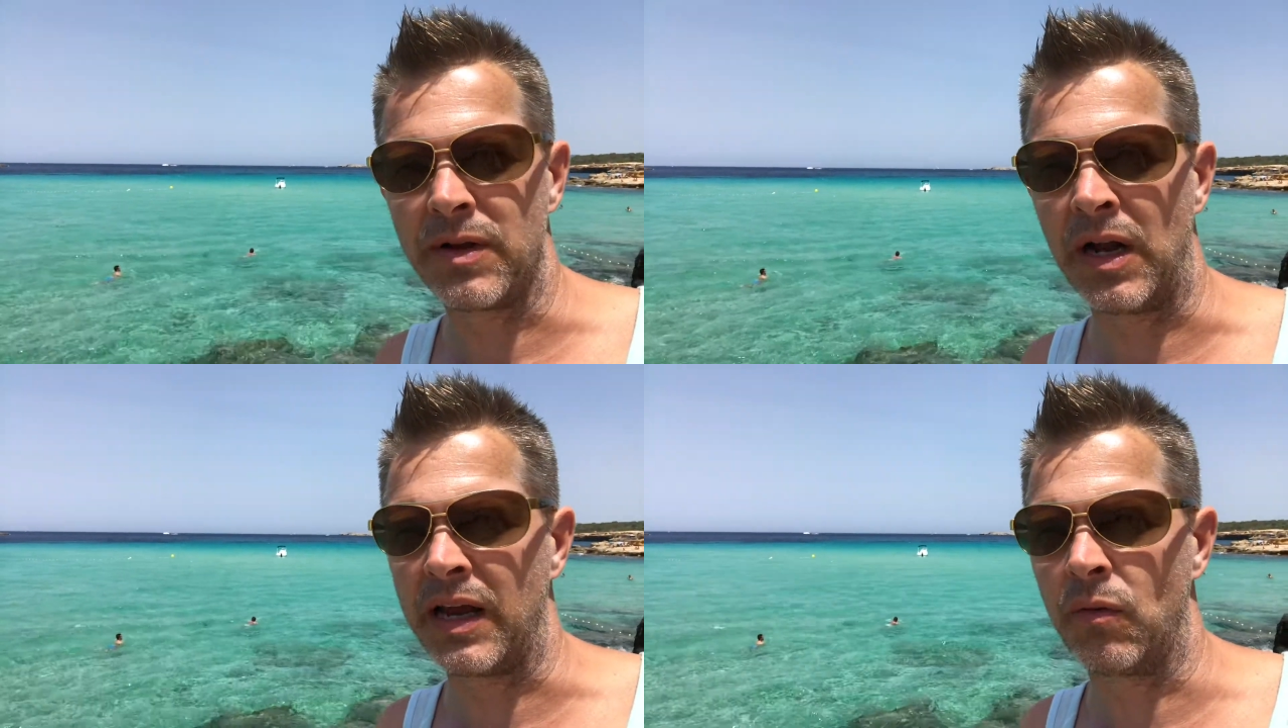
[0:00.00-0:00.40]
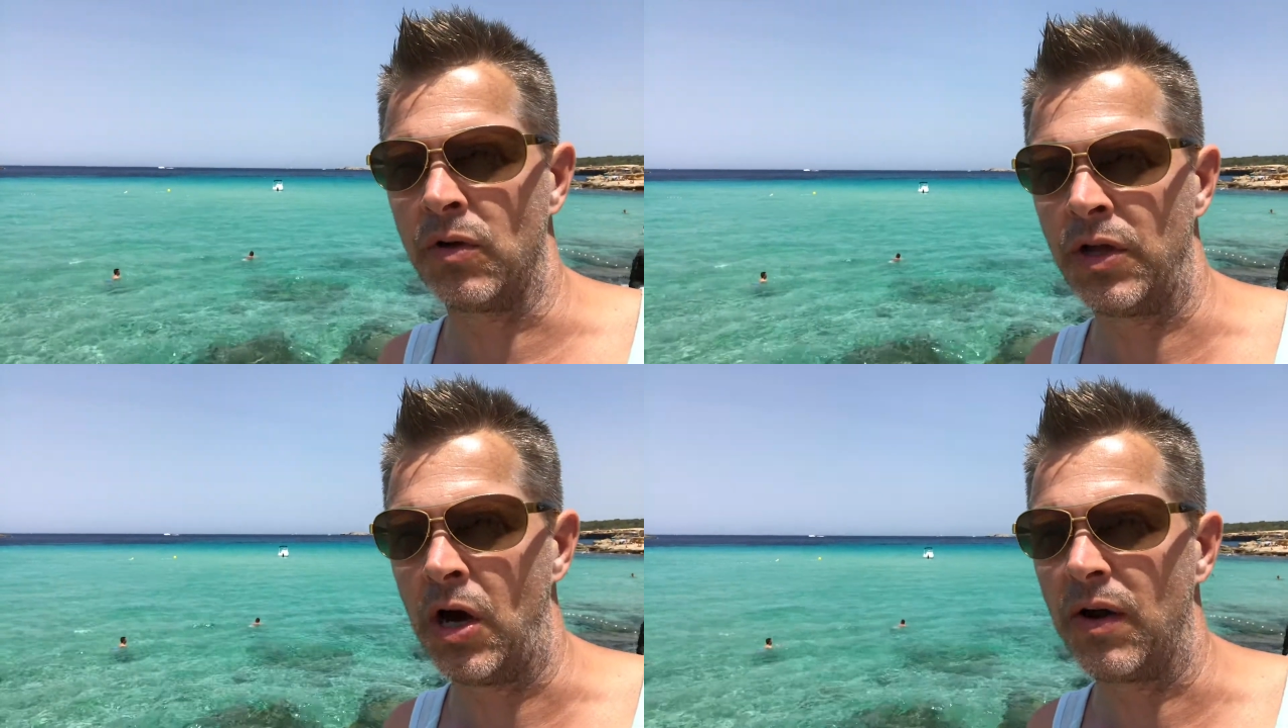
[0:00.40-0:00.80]
They're like,
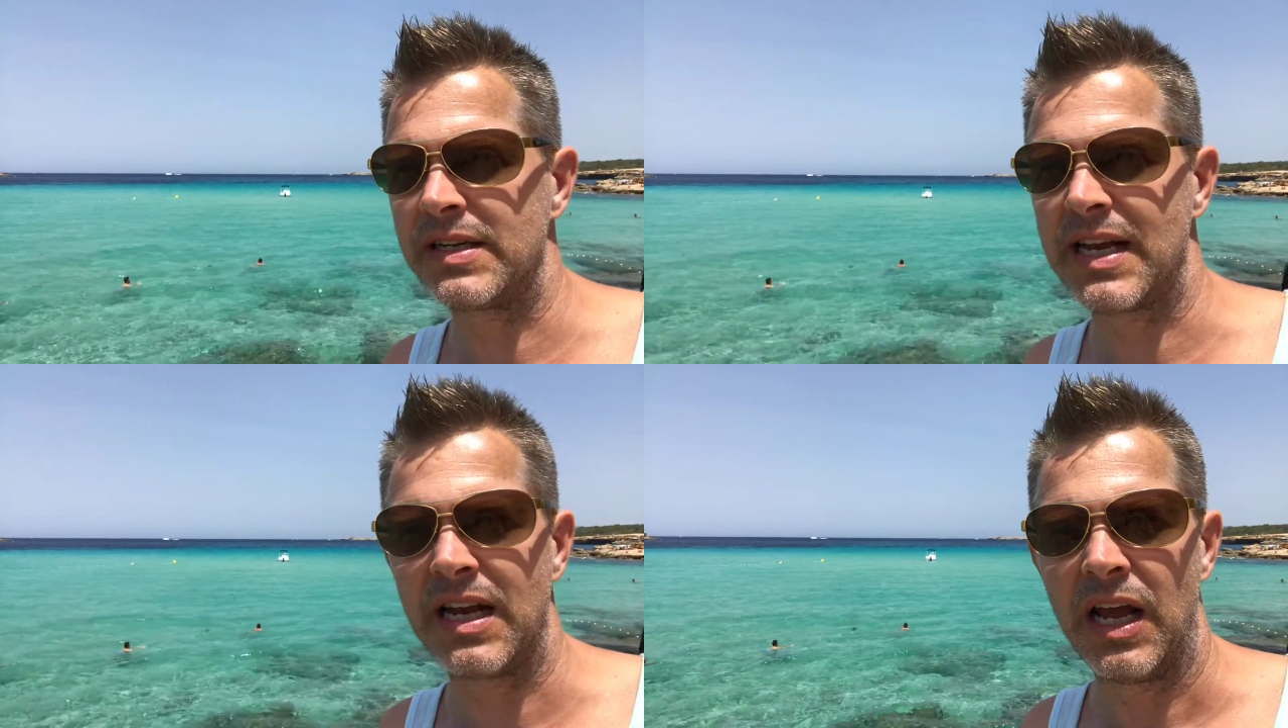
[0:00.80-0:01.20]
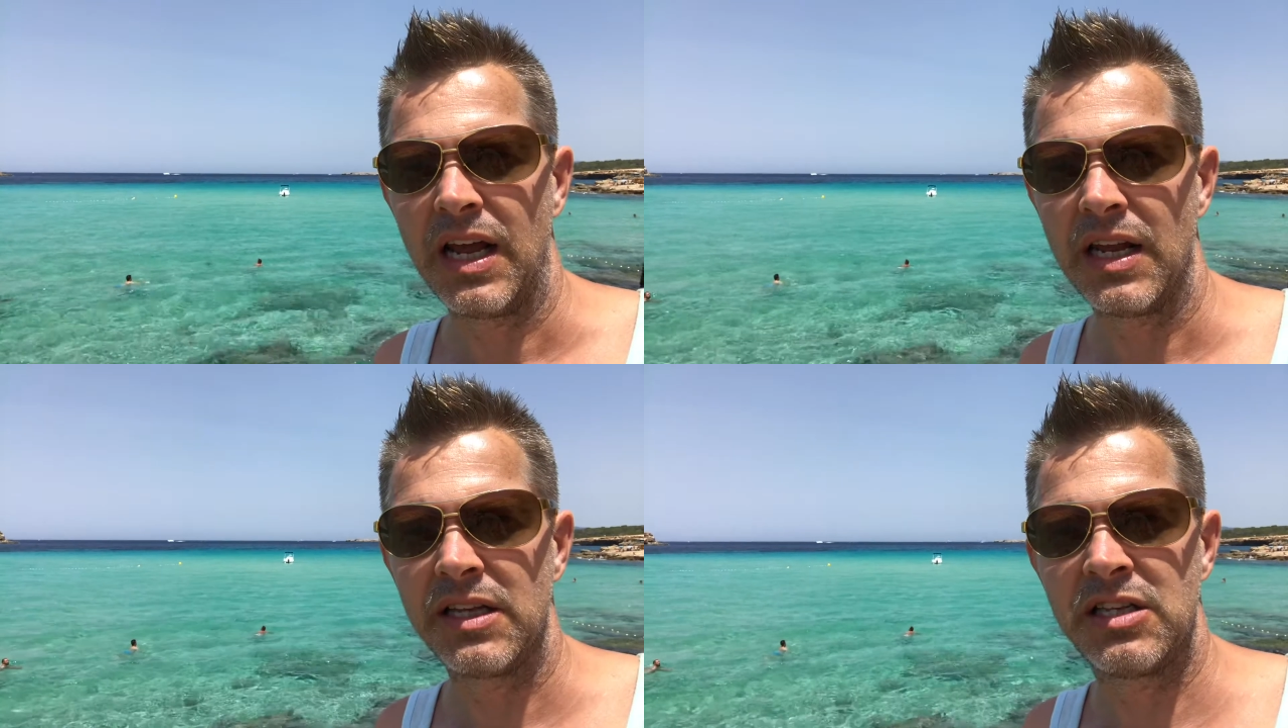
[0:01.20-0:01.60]
well, no. And I said,
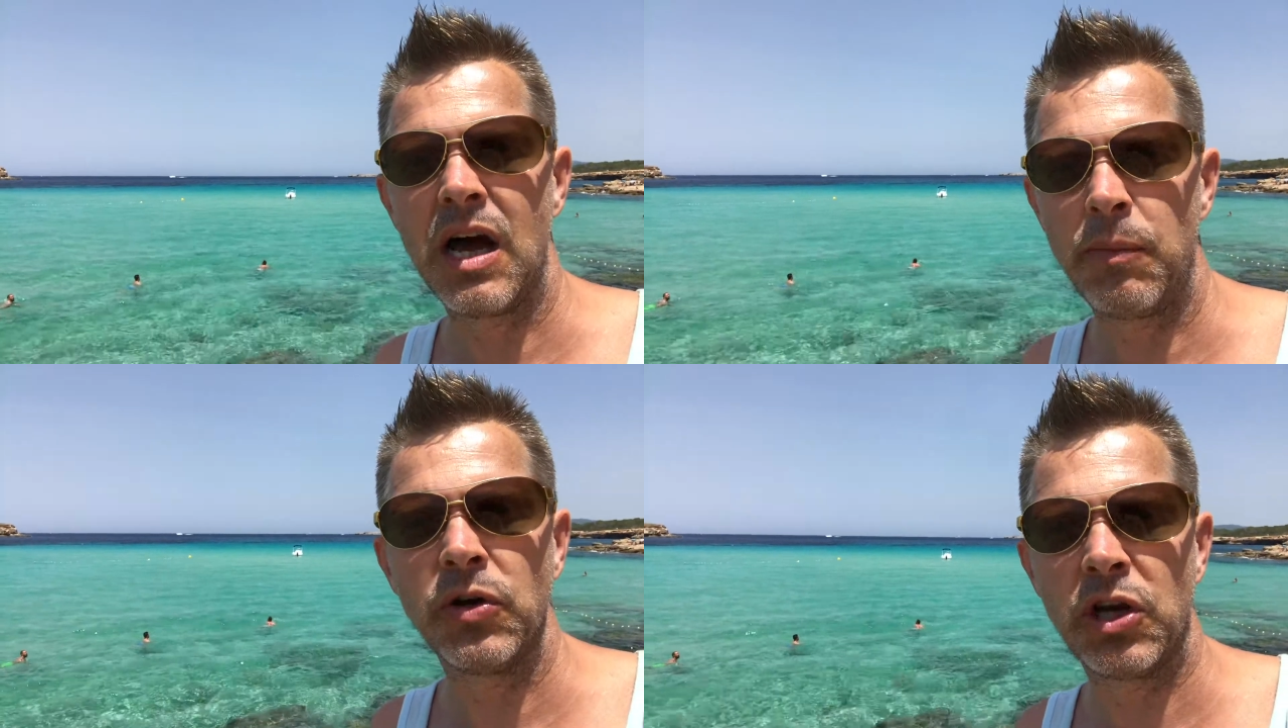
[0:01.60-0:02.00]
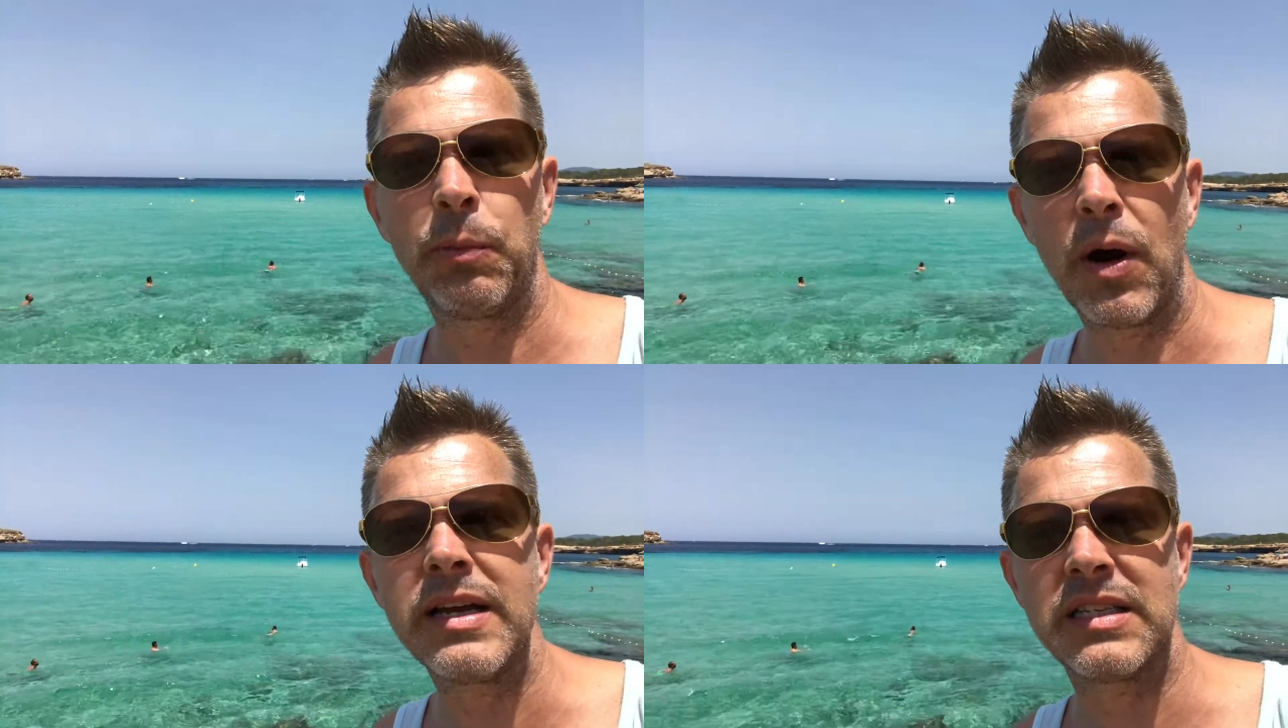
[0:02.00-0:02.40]
double your
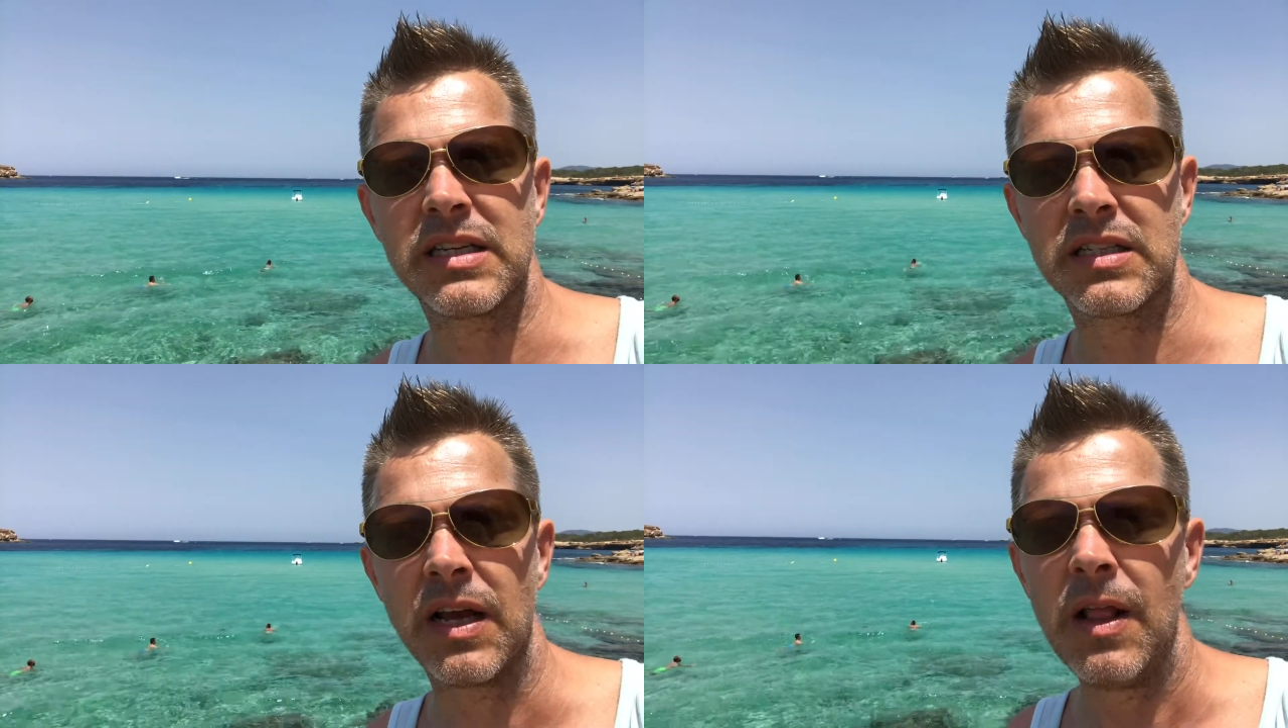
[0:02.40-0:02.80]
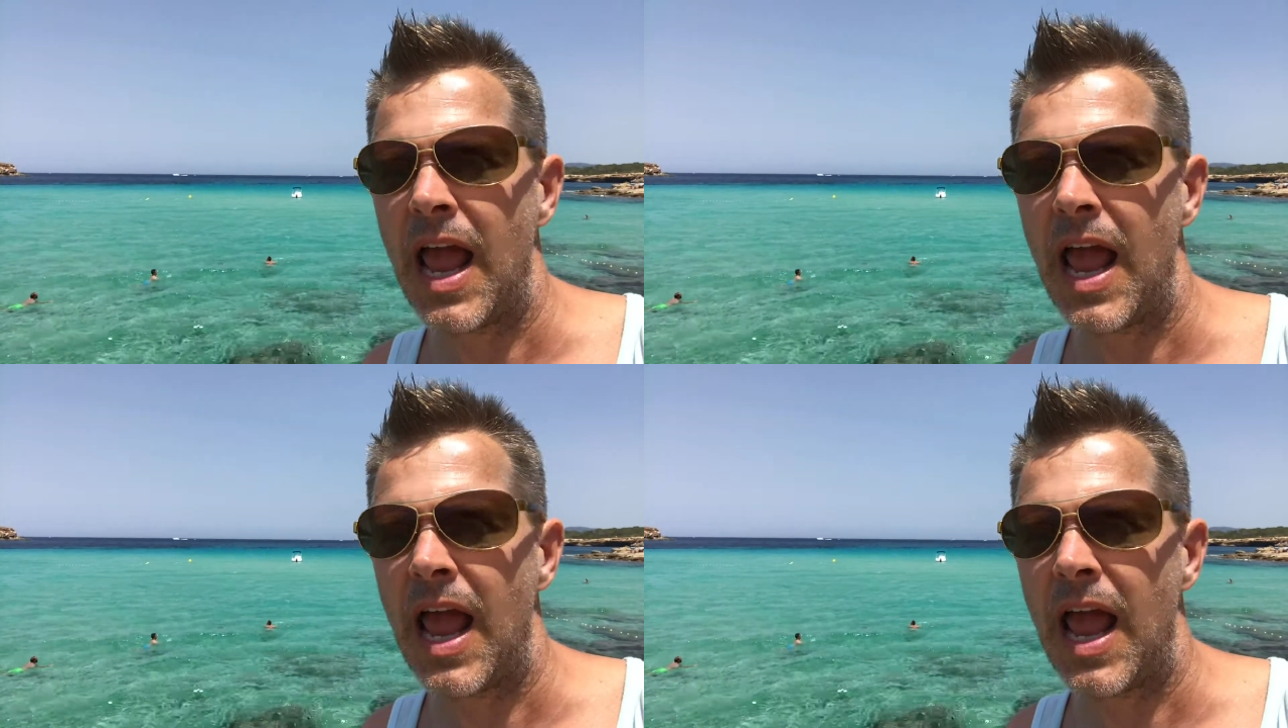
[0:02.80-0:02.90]
prices.